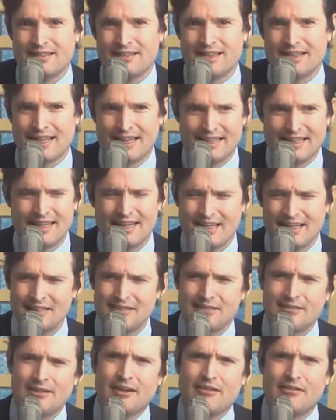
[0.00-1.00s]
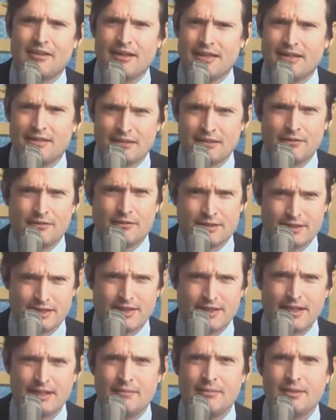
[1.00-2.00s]
I, I can't do that right now just for
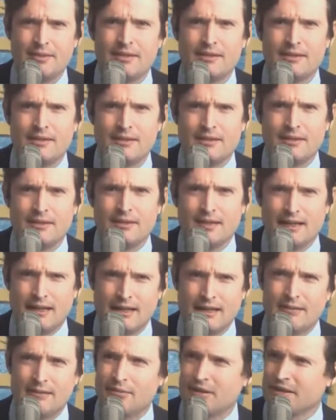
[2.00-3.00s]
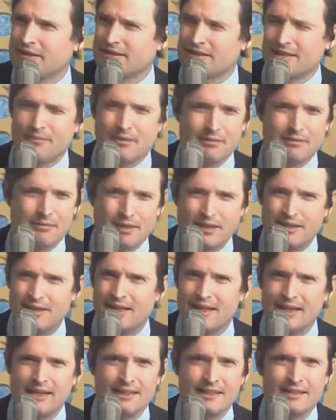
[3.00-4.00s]
time. I'm going to bring this up on
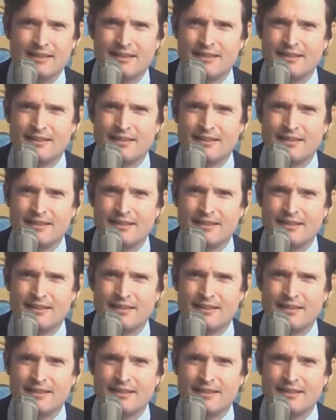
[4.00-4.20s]
Monday.